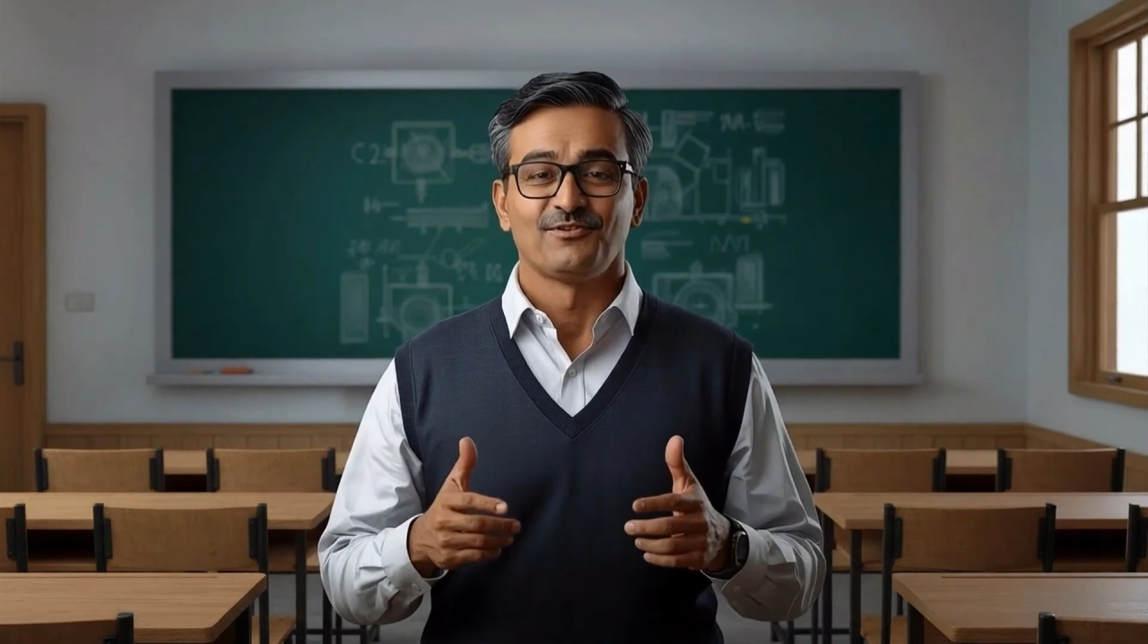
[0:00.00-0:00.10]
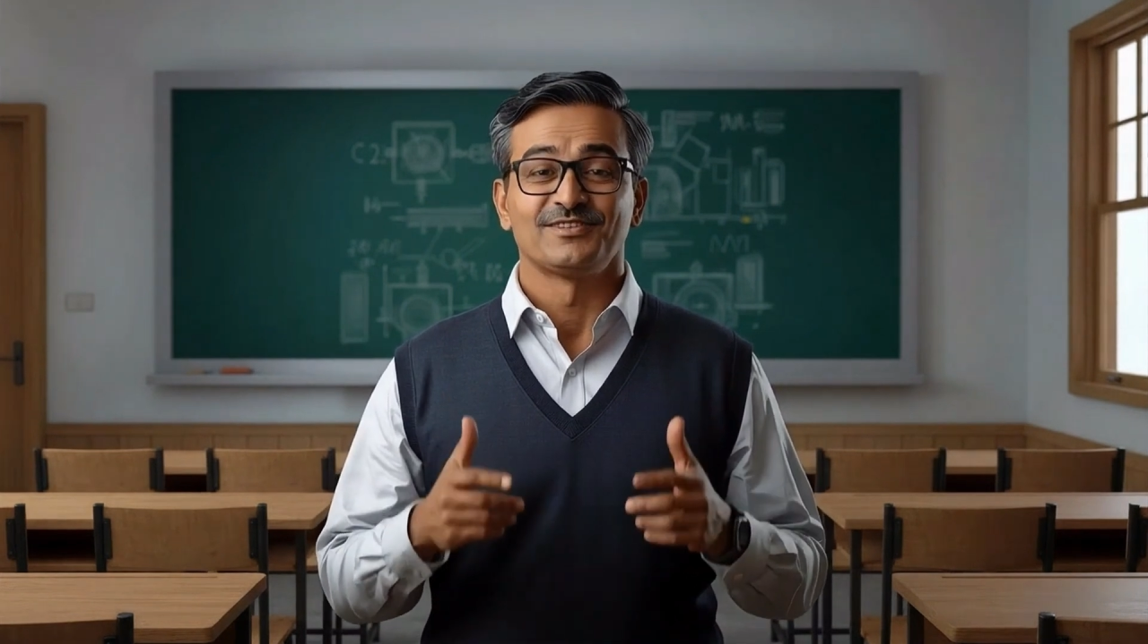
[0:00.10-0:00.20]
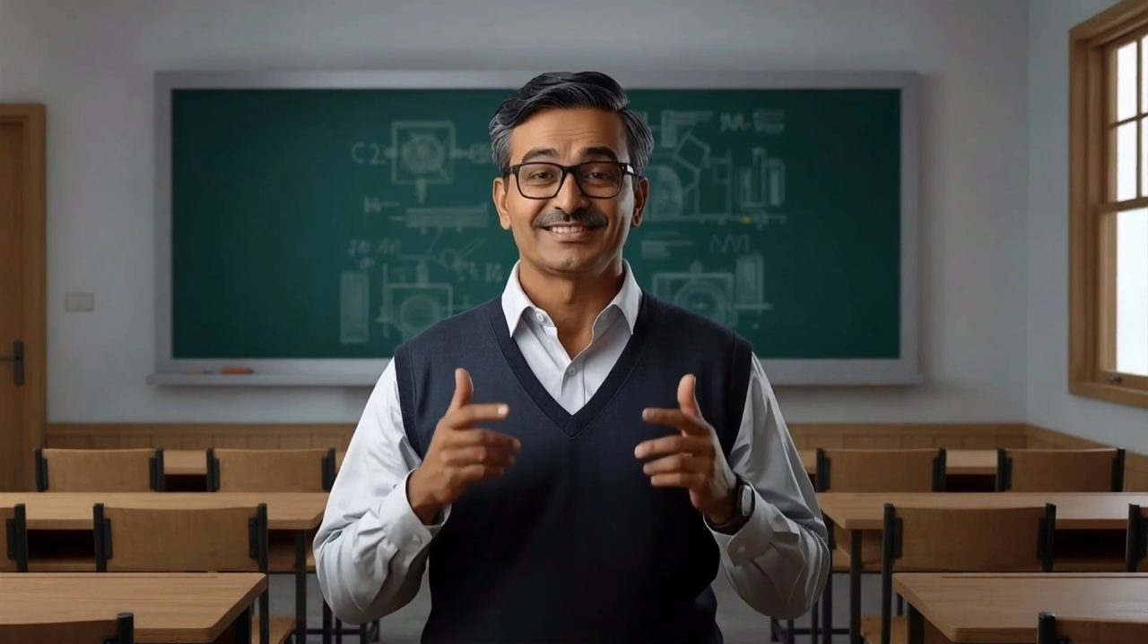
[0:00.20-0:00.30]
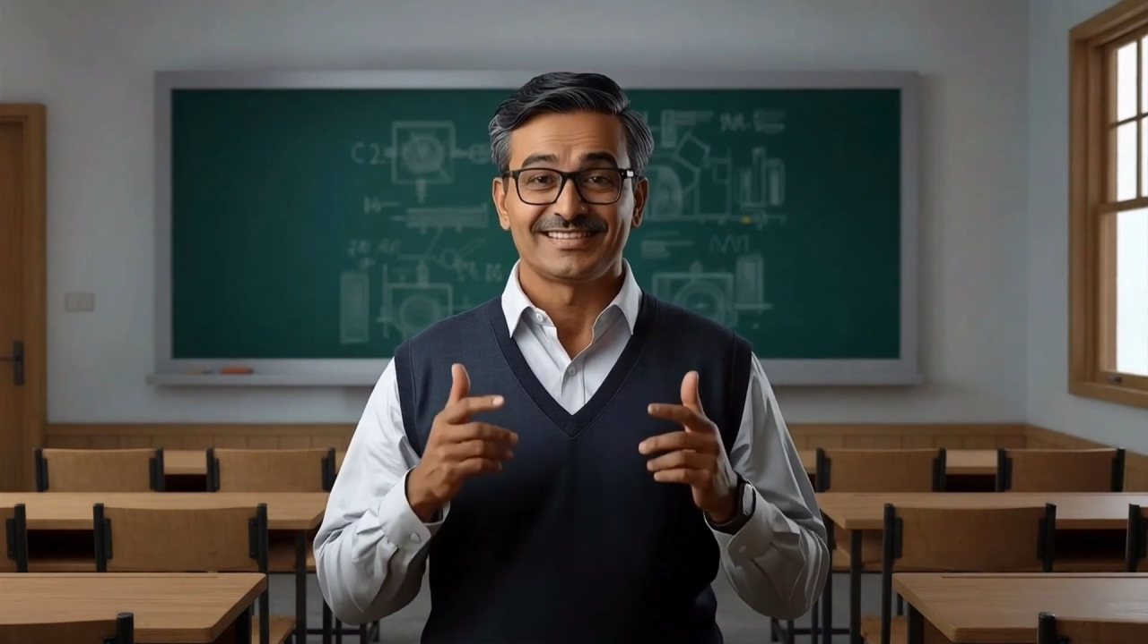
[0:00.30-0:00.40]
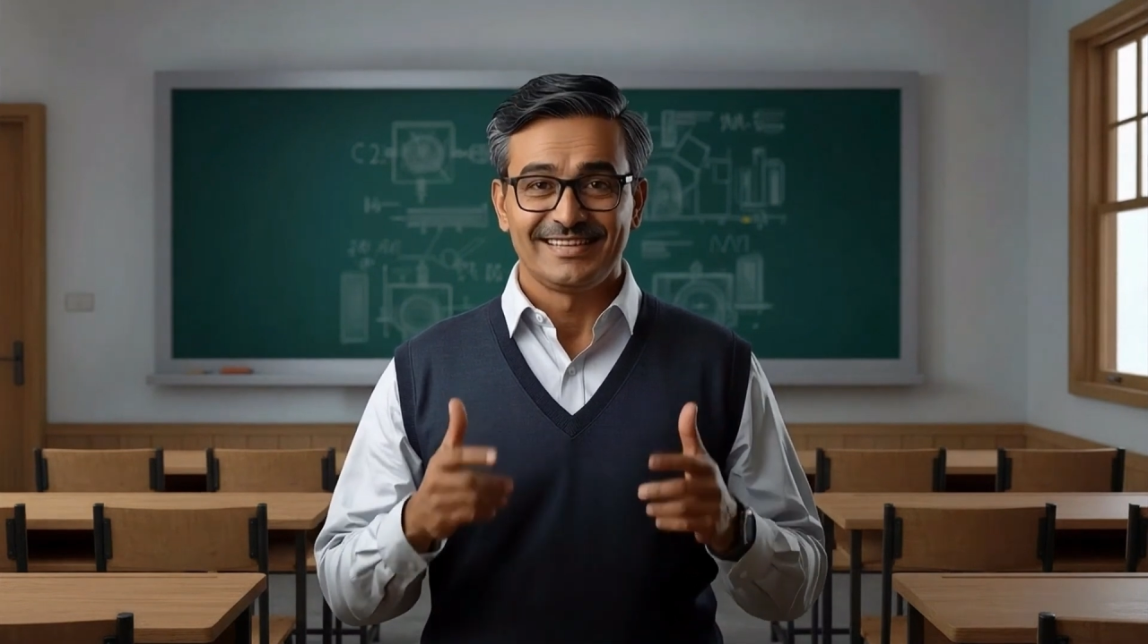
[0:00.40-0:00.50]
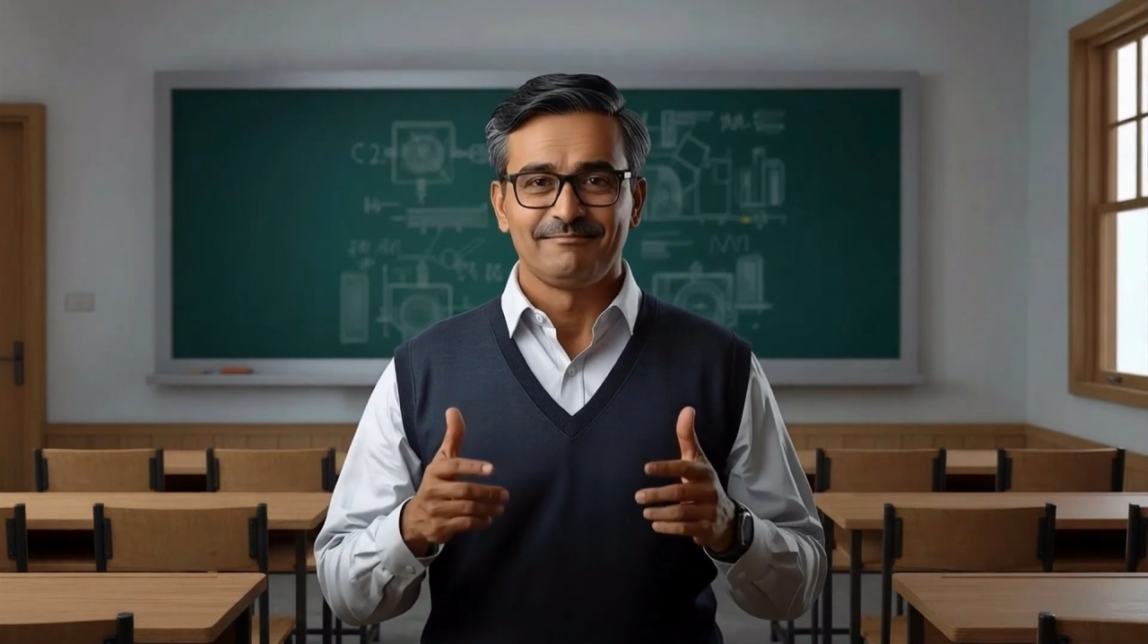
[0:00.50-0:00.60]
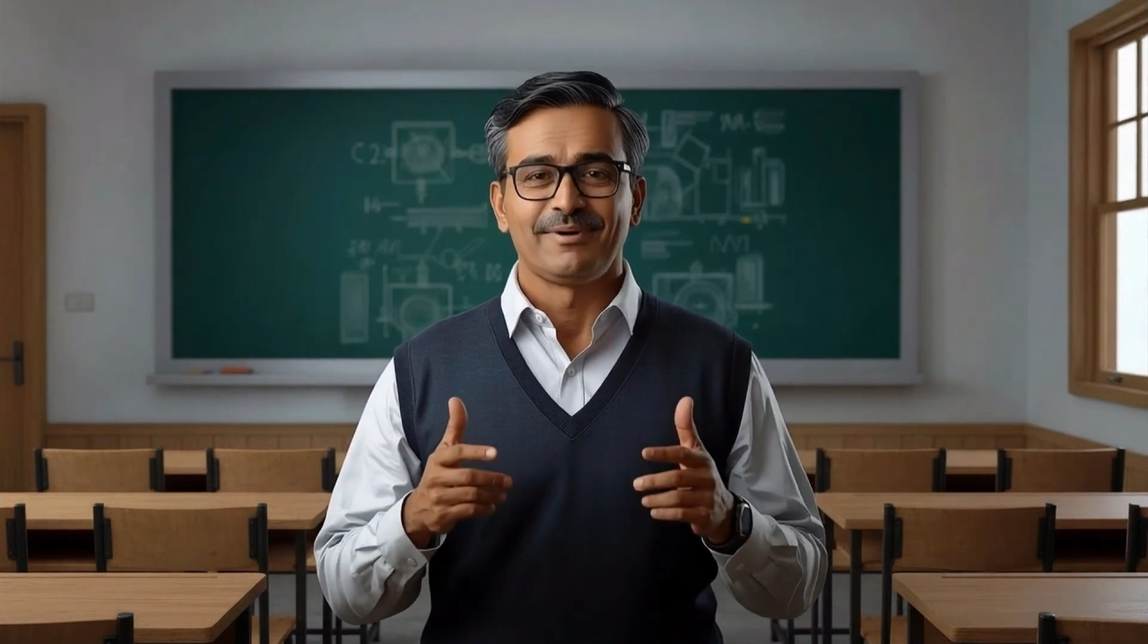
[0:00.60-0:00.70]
for the same